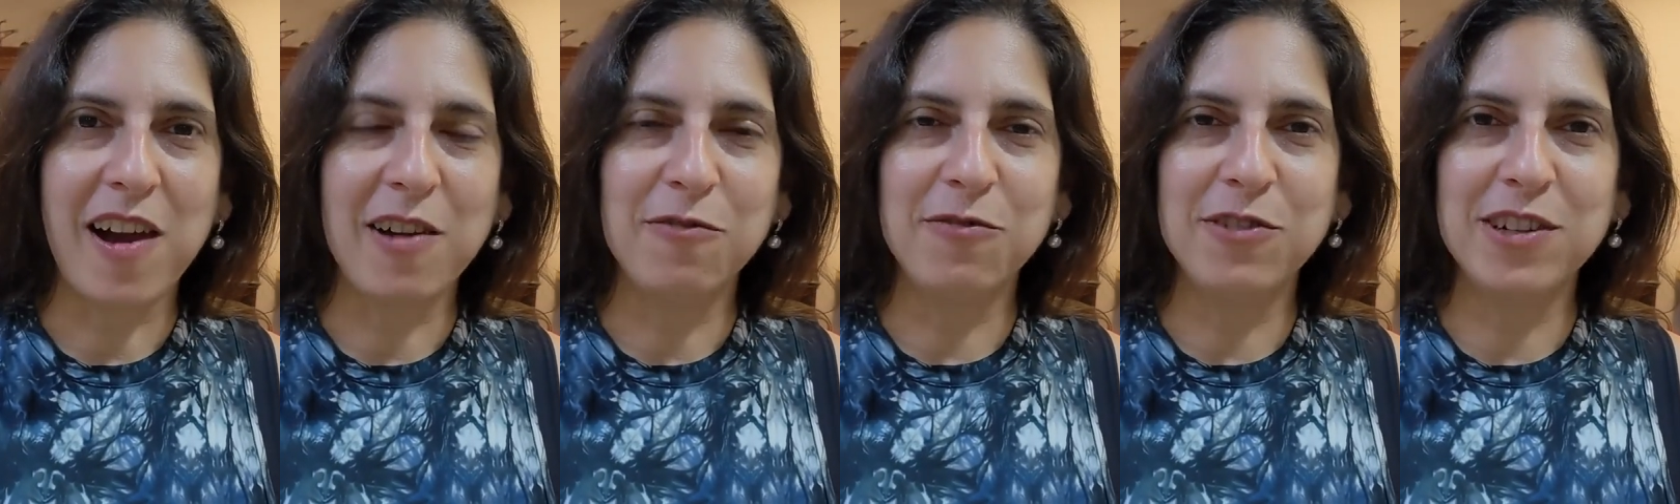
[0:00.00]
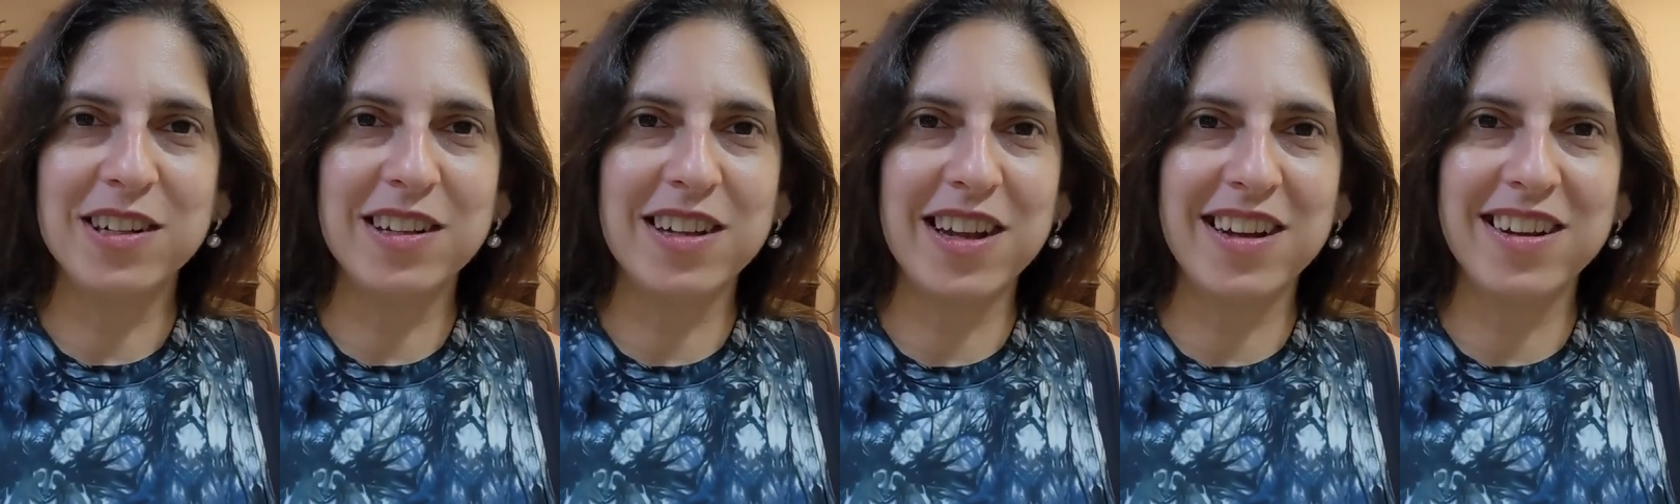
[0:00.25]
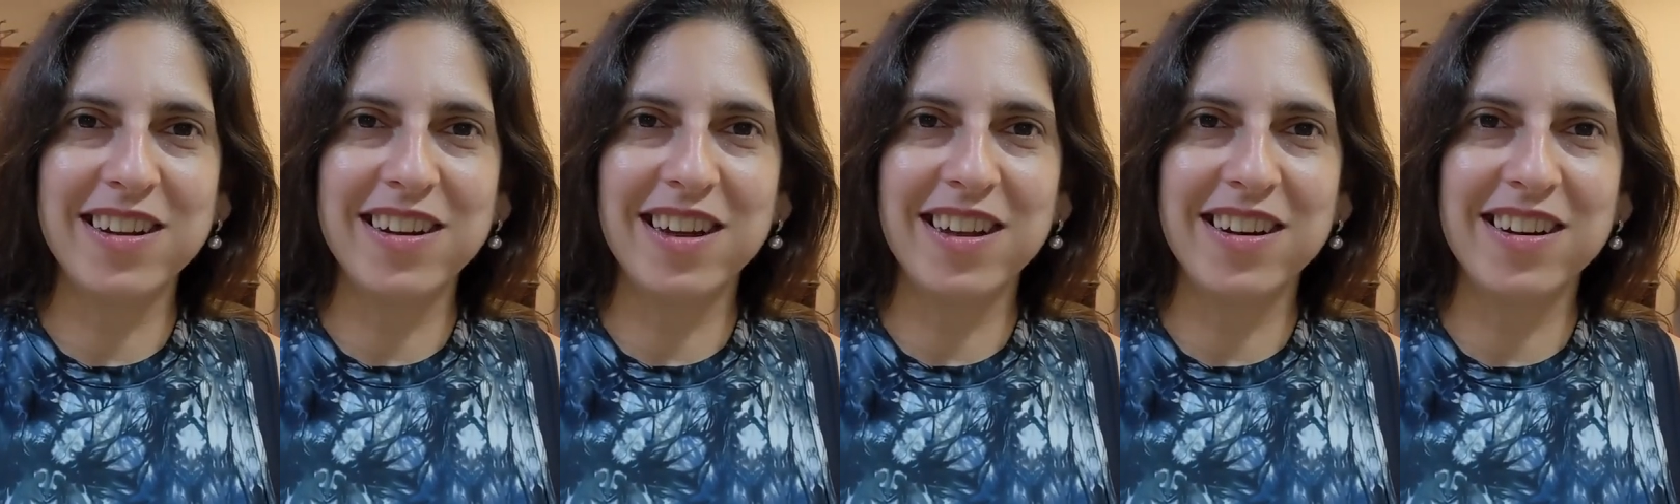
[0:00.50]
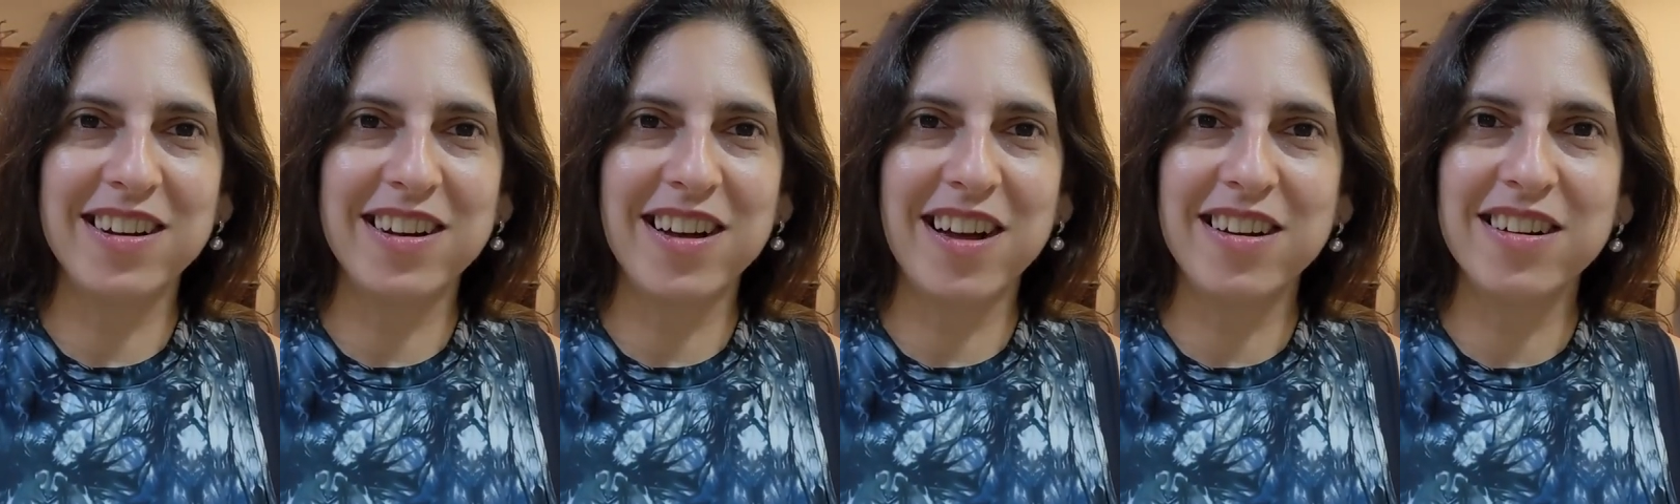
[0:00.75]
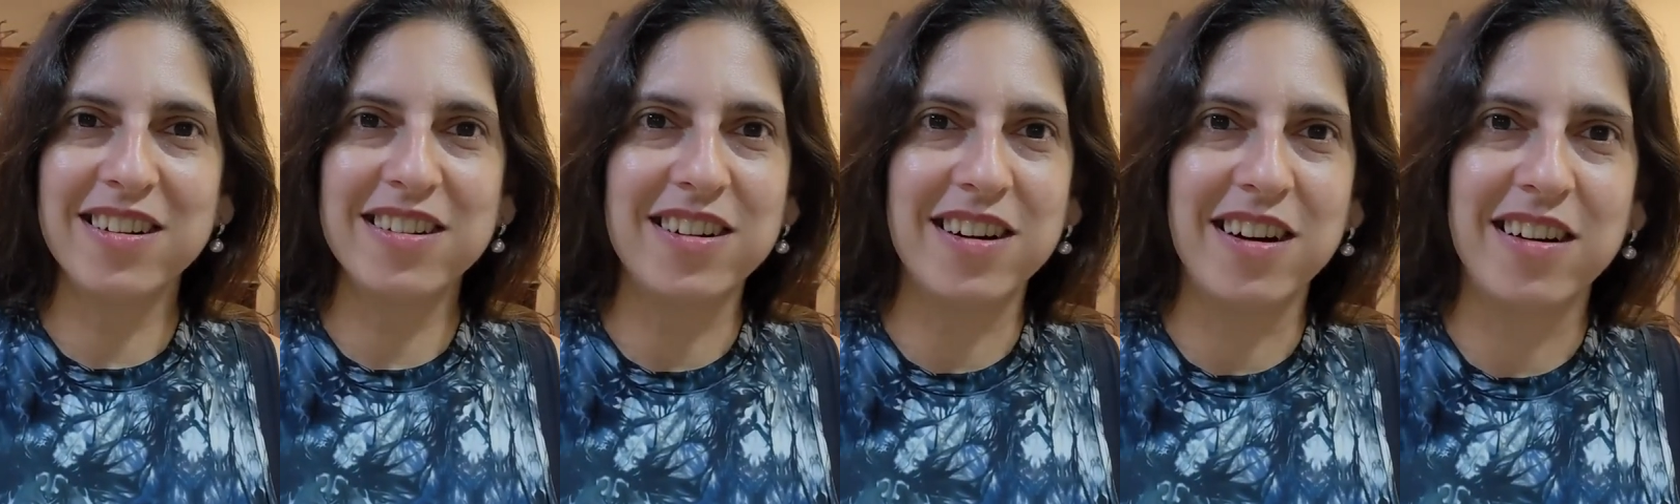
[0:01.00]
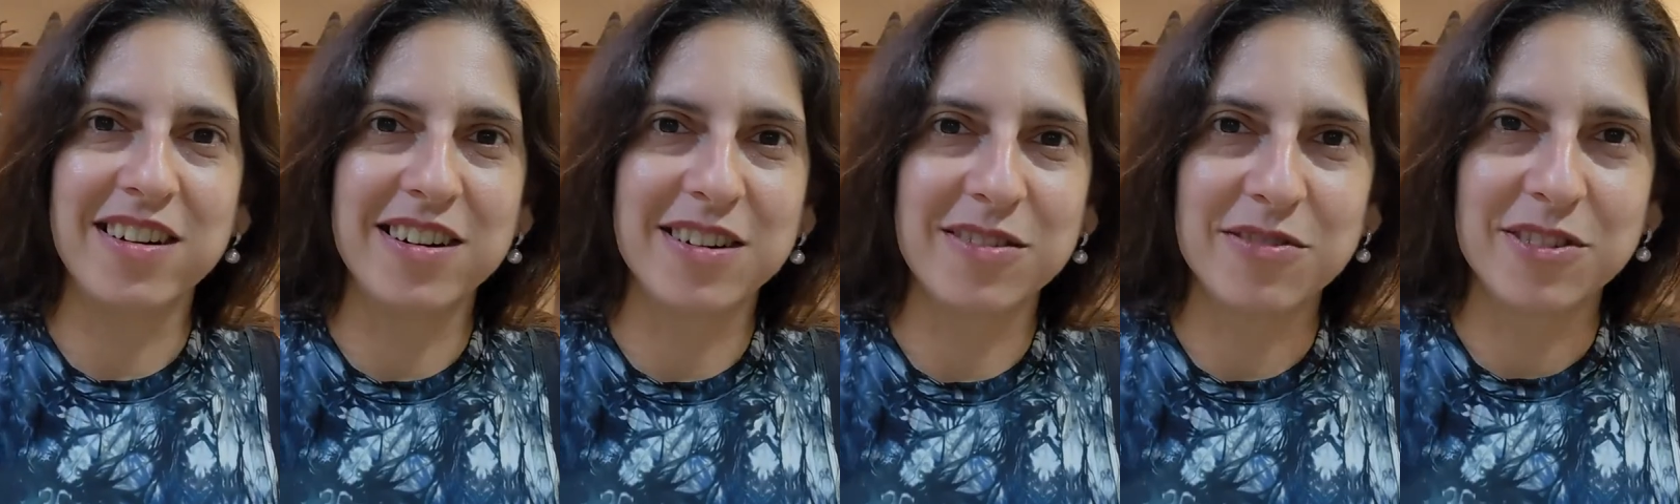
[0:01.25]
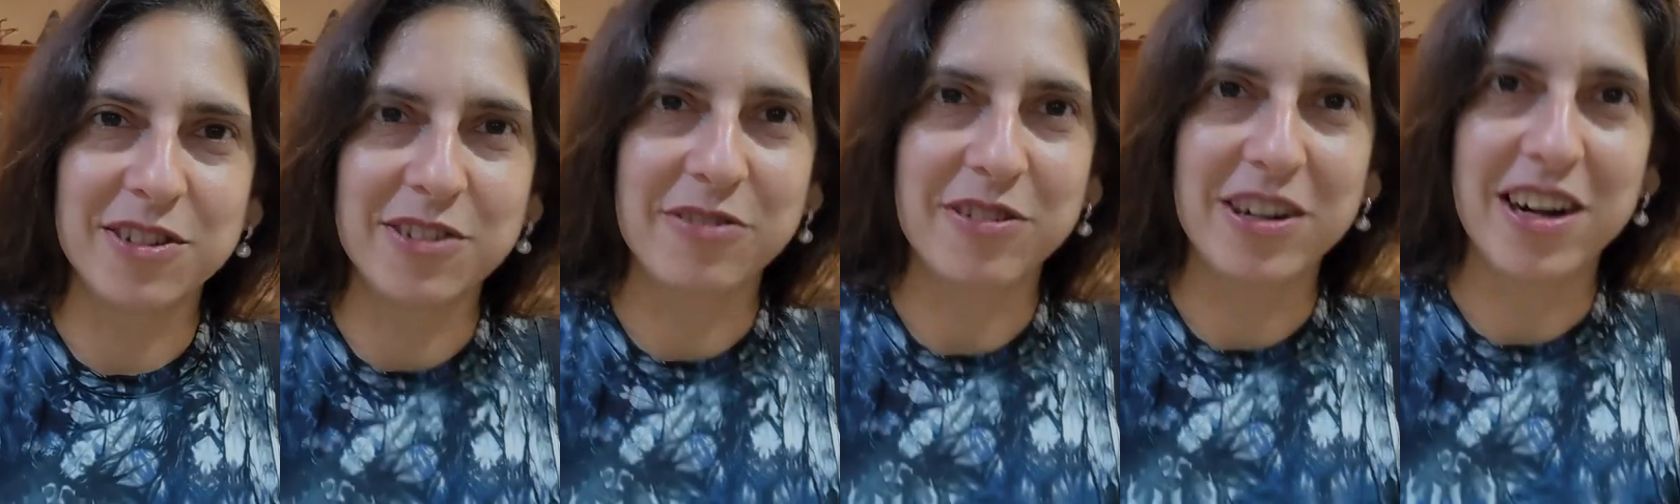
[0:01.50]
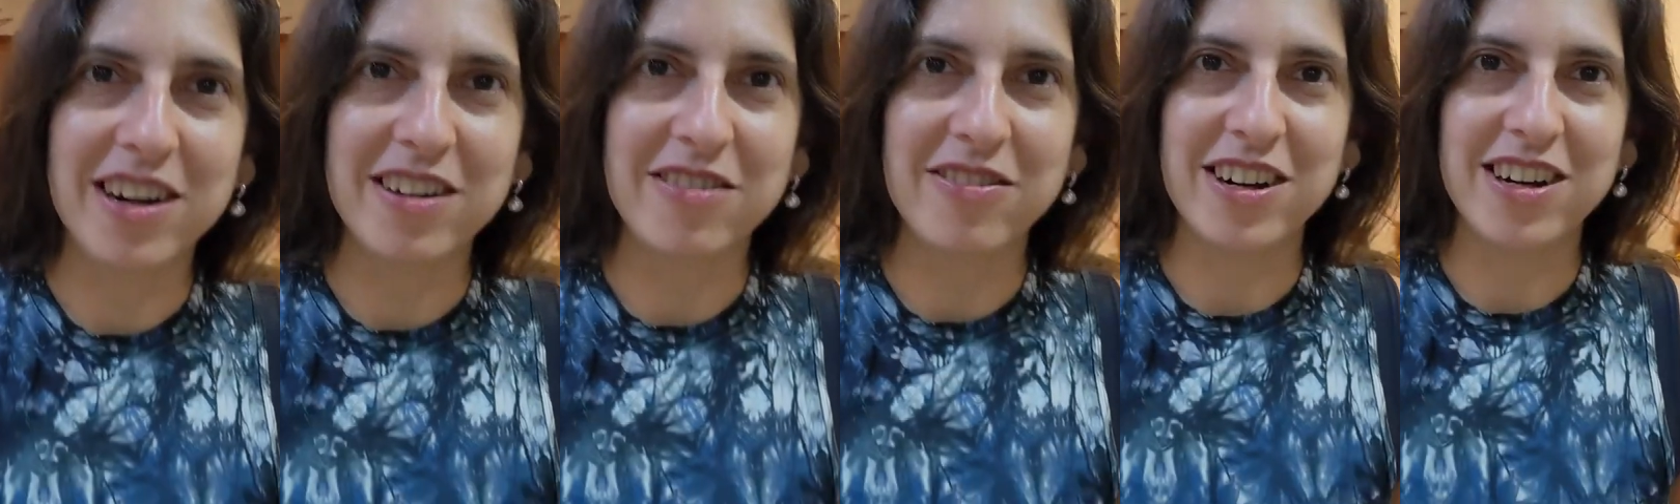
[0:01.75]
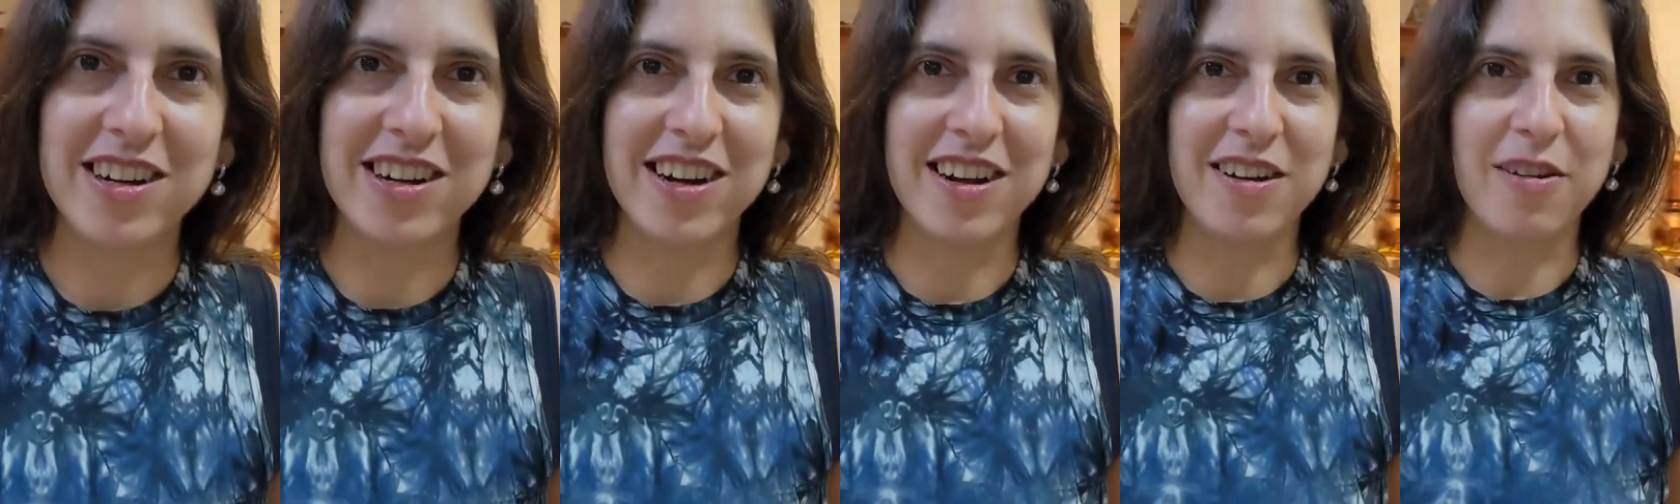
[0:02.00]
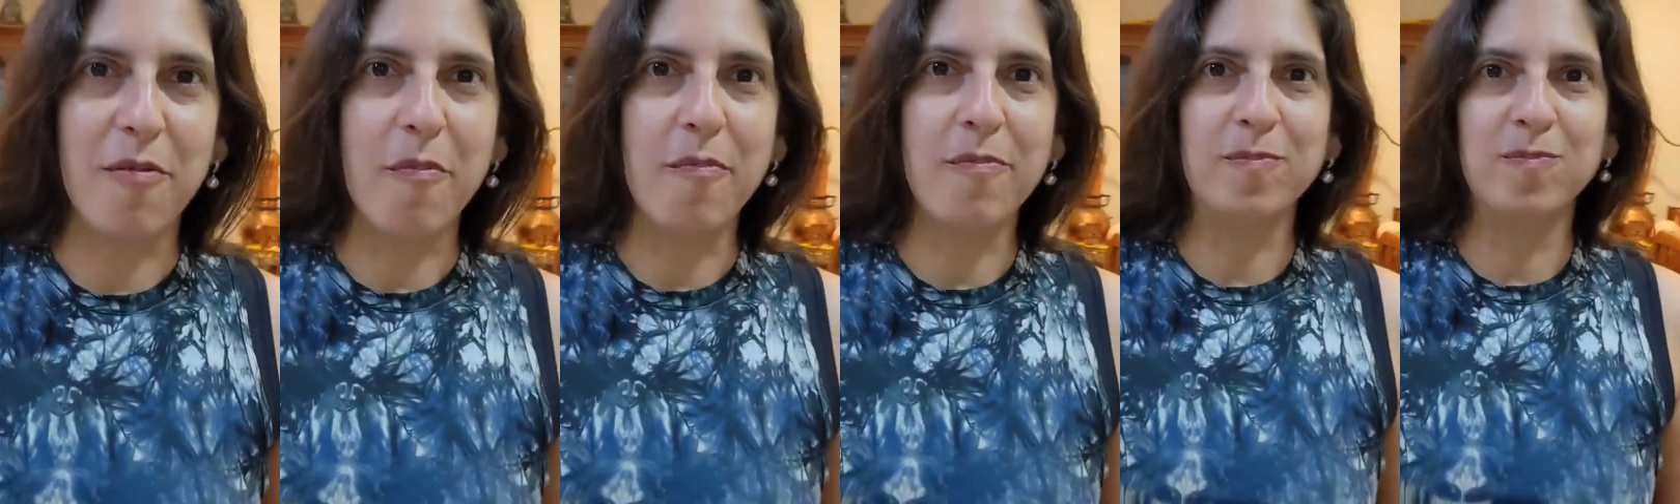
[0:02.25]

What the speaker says: I feel like getting on a carnival ride right now.